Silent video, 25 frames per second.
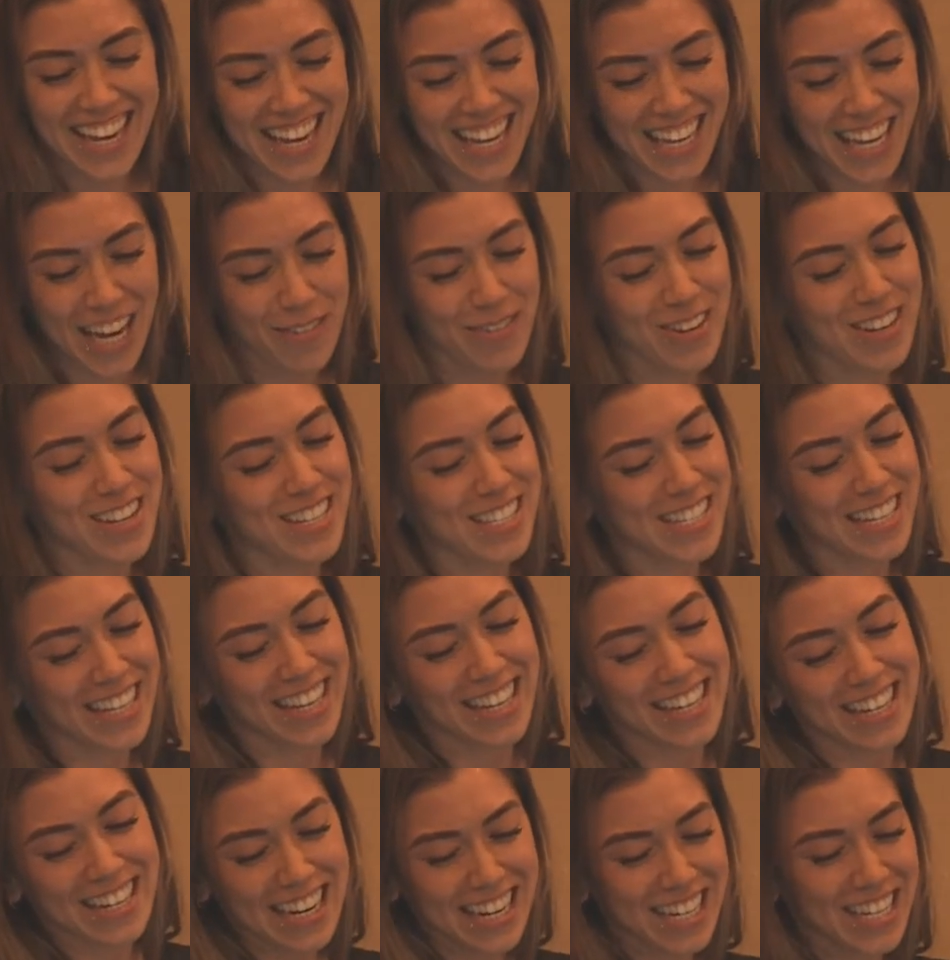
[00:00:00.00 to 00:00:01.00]
Gabrielle is a
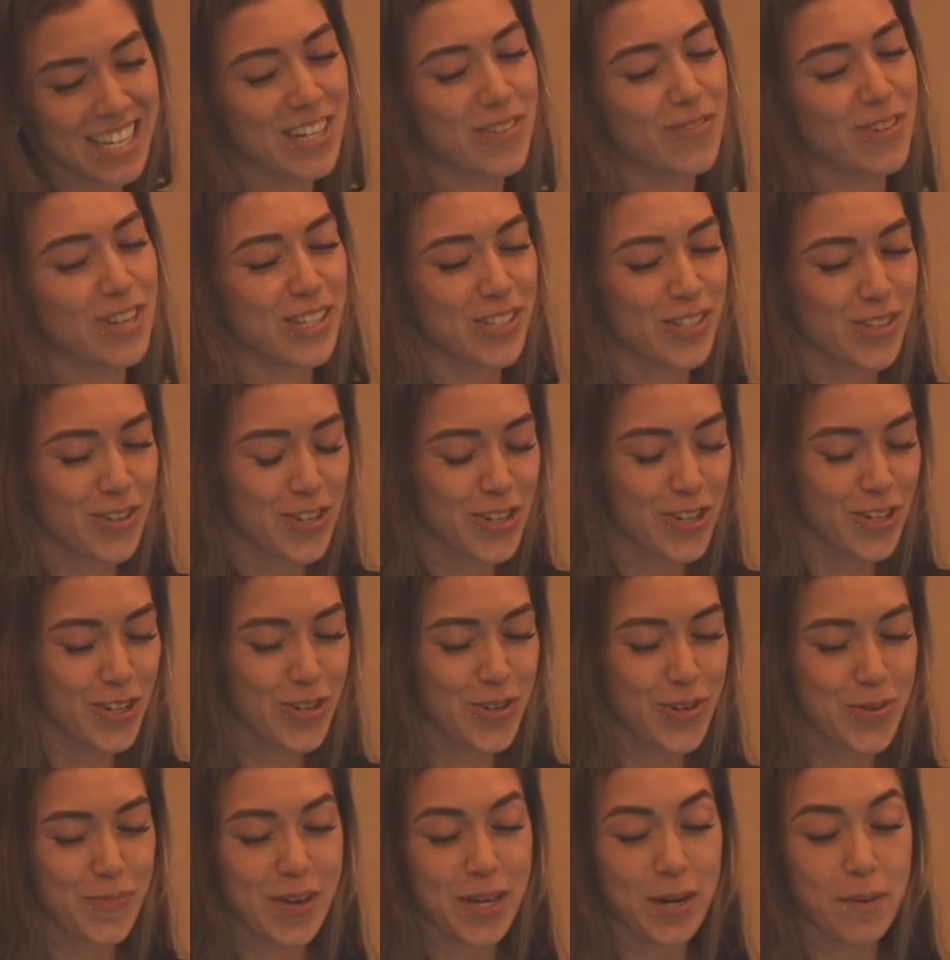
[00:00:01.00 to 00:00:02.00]
Canadian researcher
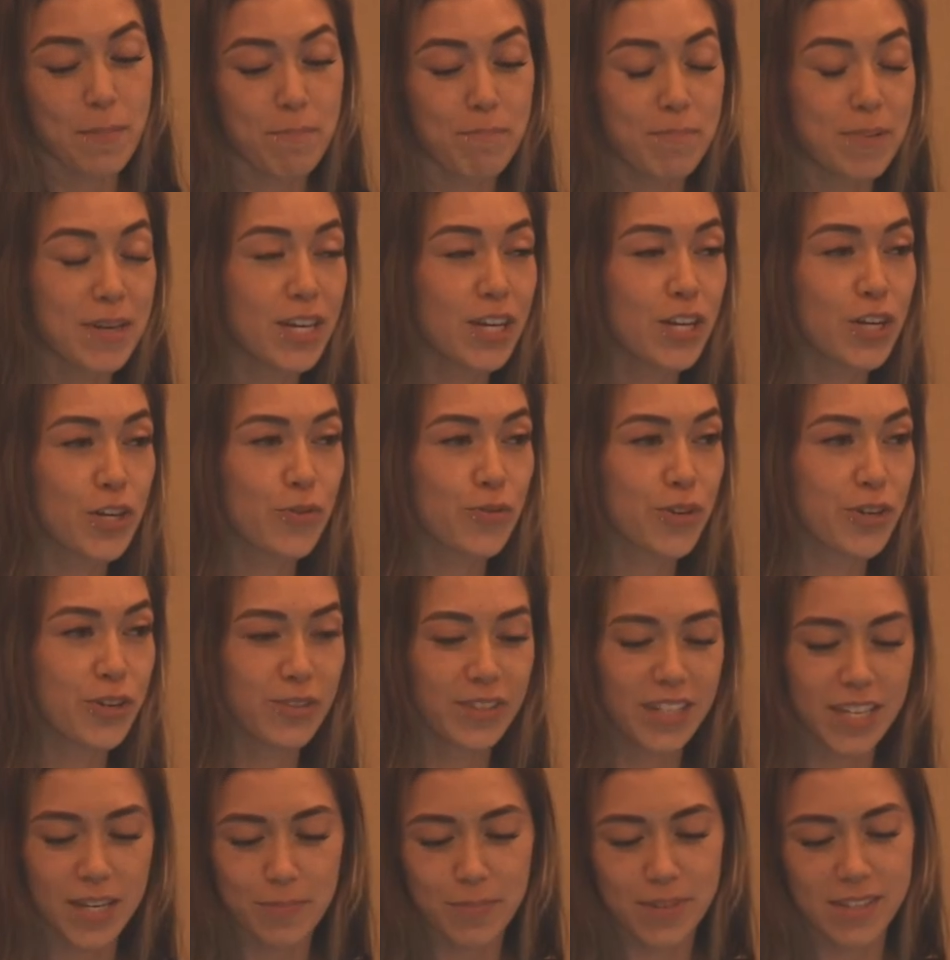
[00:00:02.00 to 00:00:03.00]
who made a big career
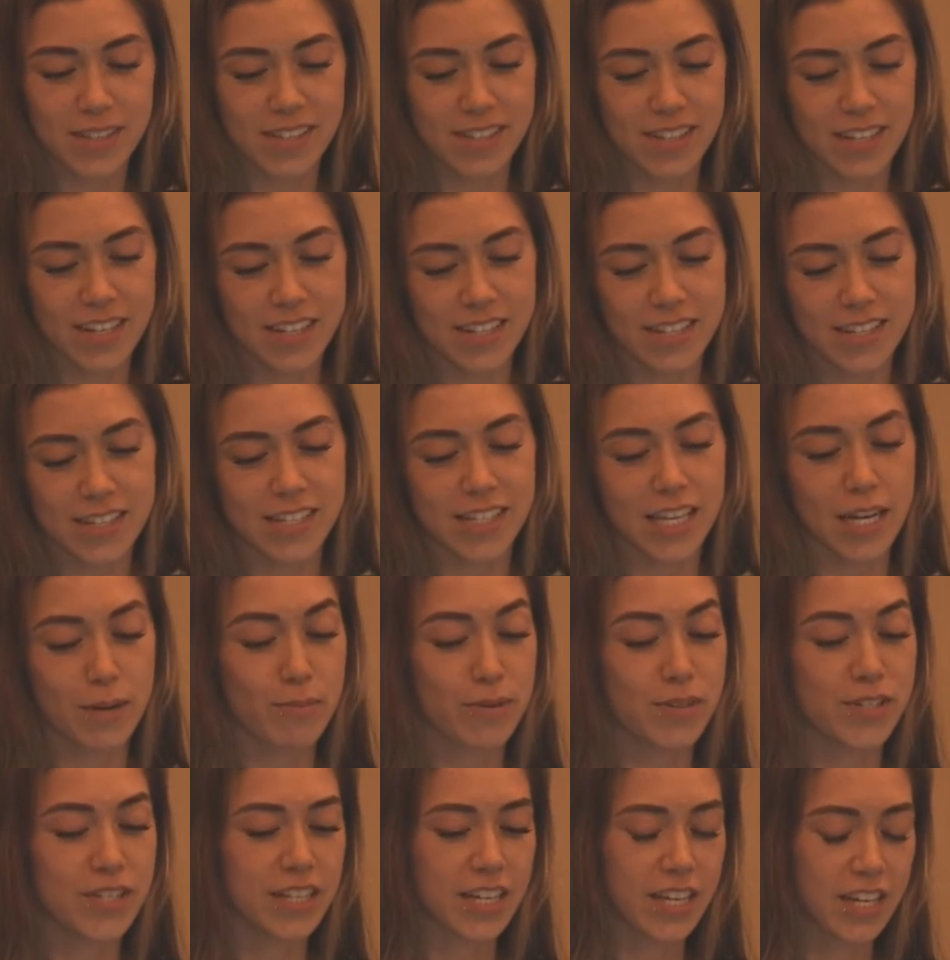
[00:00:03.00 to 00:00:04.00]
leap in, into
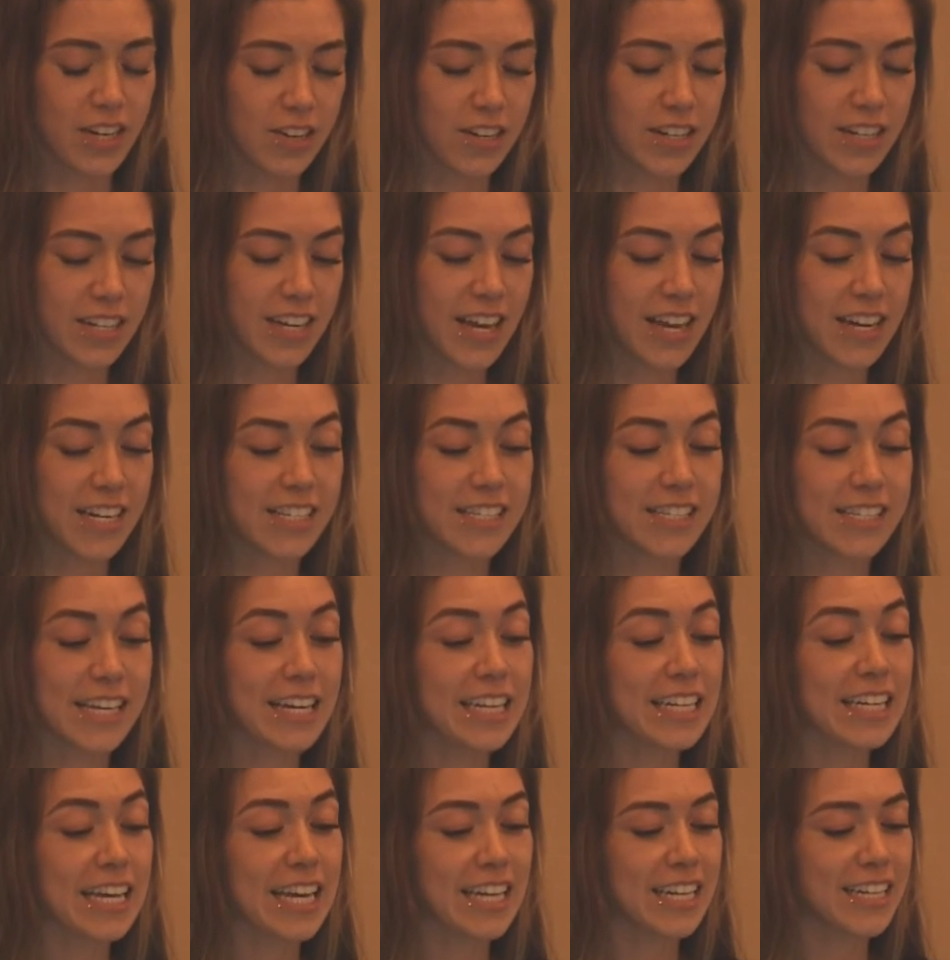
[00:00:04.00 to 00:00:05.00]
cybersecurity and is
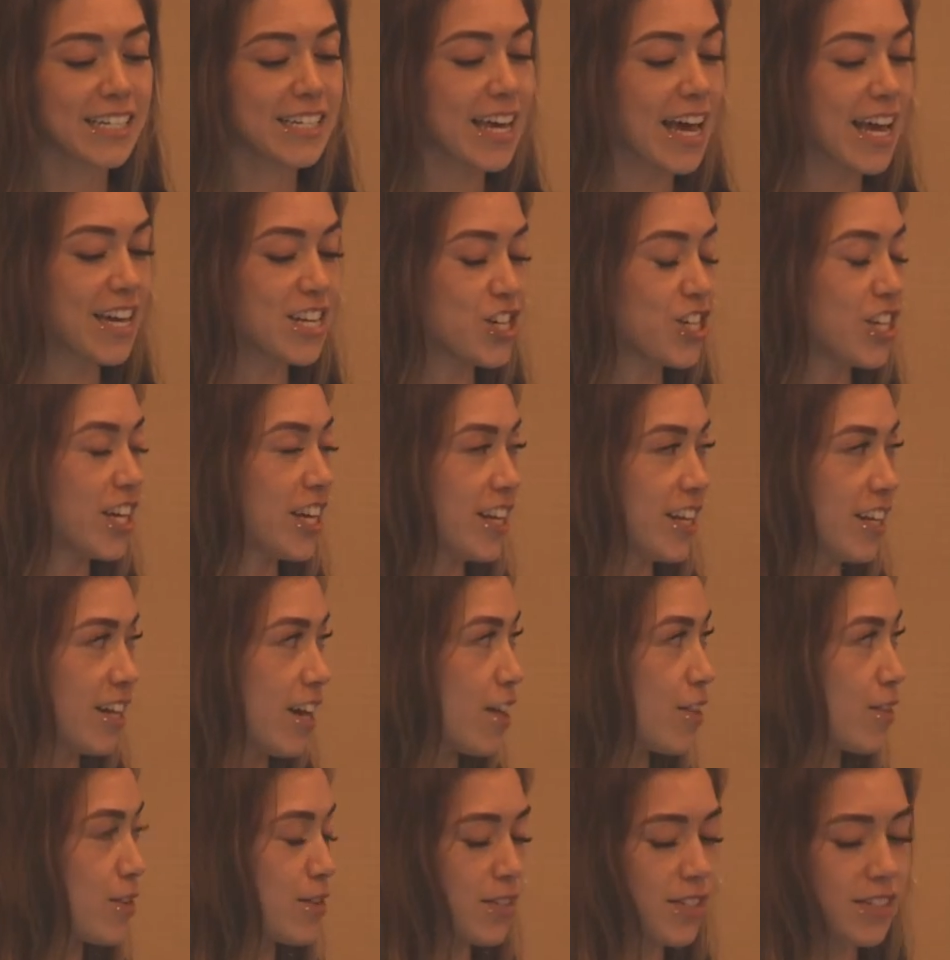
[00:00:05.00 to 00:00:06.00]
dedicated to educating
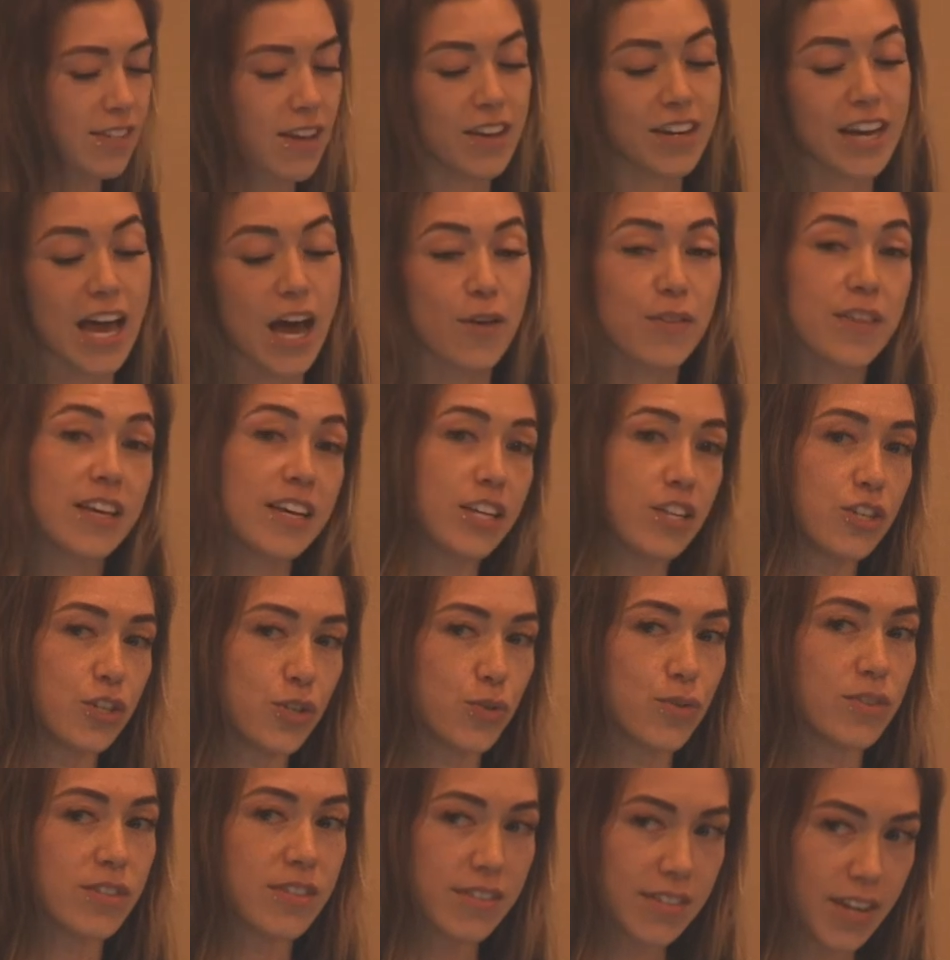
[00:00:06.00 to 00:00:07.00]
others on how they can
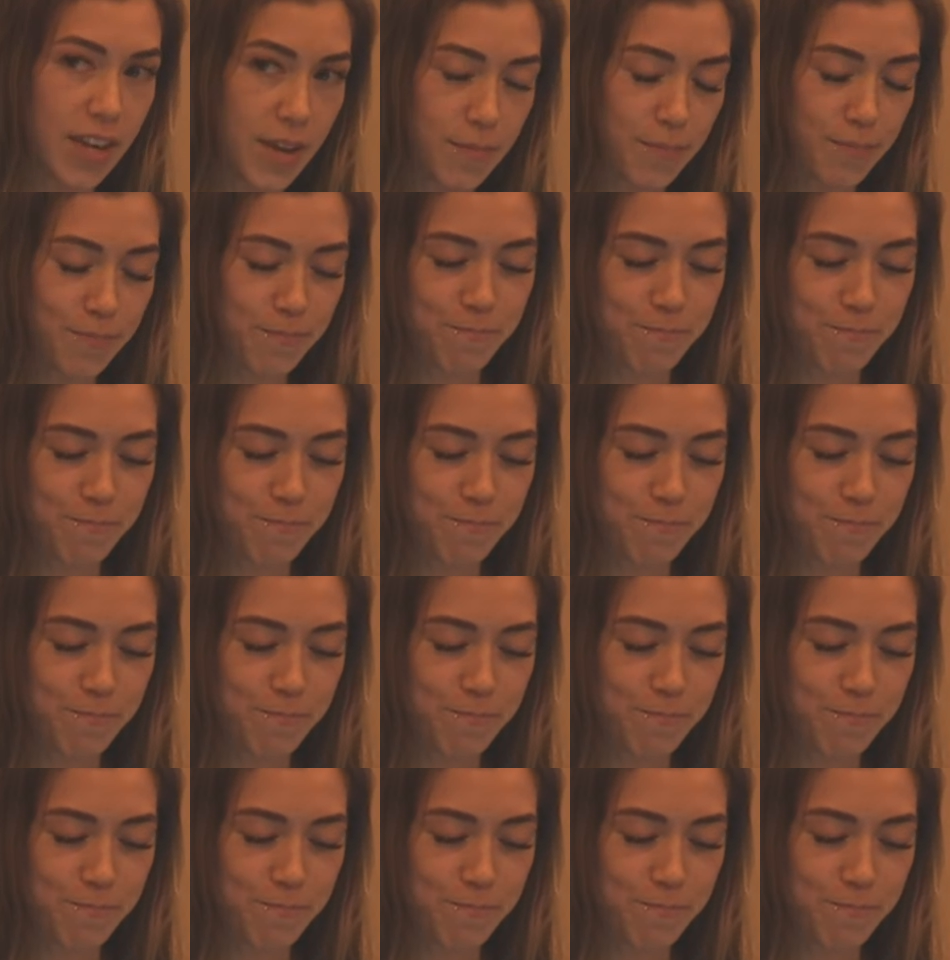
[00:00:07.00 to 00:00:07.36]
do the same.